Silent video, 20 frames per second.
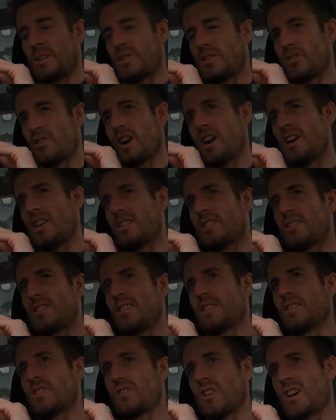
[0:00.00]

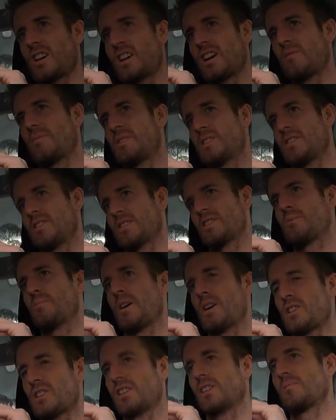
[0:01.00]
the Australian government is
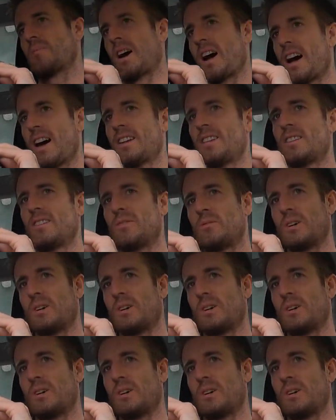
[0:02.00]
especially bad.